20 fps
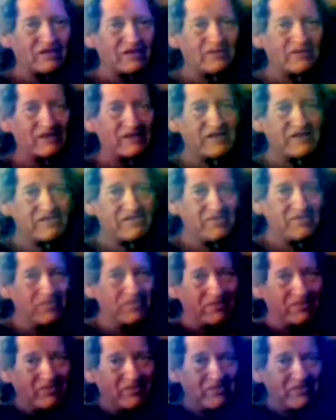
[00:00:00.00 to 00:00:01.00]
the
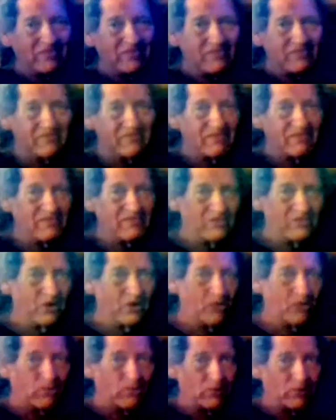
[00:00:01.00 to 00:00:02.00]

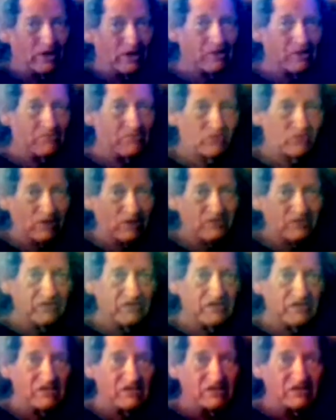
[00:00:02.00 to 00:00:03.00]
other realm runs it.
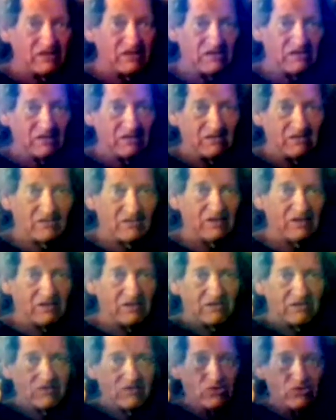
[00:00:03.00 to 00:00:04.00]

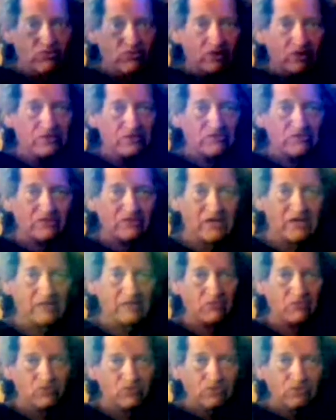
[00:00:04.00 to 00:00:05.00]
You run your time.
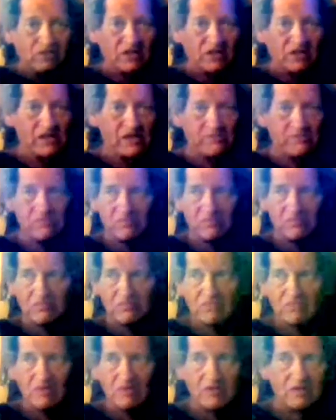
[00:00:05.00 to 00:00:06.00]
You run time.
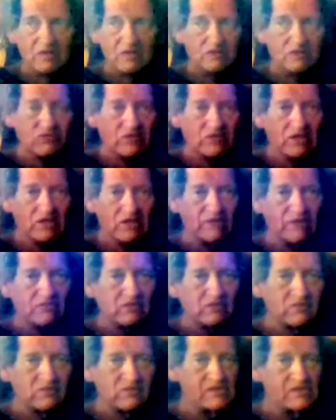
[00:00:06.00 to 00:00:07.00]
It's only
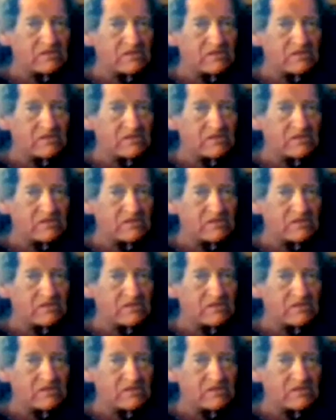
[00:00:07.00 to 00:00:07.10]
11:30.